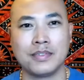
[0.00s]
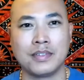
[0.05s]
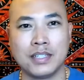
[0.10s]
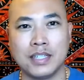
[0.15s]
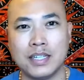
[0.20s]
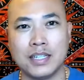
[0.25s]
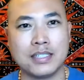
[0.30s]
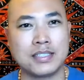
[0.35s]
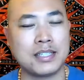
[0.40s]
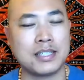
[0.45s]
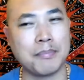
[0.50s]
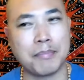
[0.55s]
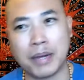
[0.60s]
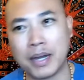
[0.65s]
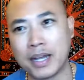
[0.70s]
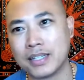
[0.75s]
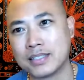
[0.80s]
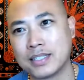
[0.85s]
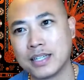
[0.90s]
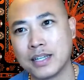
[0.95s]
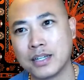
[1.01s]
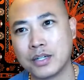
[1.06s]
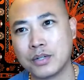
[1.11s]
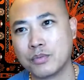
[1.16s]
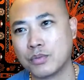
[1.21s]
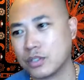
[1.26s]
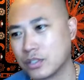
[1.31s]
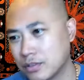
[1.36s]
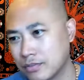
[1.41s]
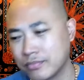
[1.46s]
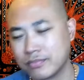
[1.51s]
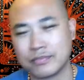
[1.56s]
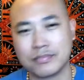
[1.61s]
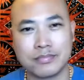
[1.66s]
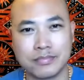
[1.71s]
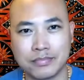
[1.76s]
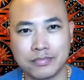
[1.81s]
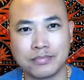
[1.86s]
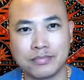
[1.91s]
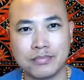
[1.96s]
innocent bystander was
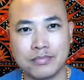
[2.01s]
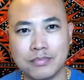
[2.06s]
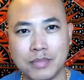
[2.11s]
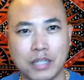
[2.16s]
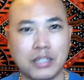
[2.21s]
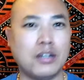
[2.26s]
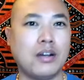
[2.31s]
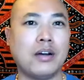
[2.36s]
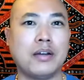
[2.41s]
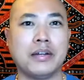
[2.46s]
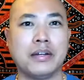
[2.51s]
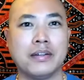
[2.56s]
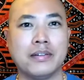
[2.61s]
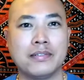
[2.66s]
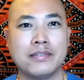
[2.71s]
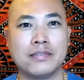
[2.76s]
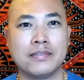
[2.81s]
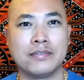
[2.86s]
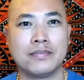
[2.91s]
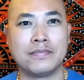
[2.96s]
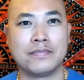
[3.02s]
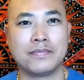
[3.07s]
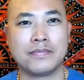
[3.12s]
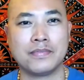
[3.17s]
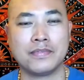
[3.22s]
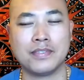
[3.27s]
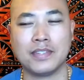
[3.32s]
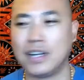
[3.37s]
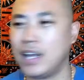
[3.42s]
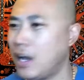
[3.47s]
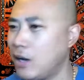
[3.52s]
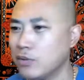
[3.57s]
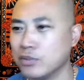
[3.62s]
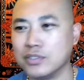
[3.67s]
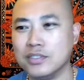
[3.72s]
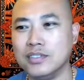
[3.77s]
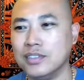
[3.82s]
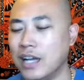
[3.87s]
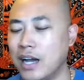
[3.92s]
my daughter. And I was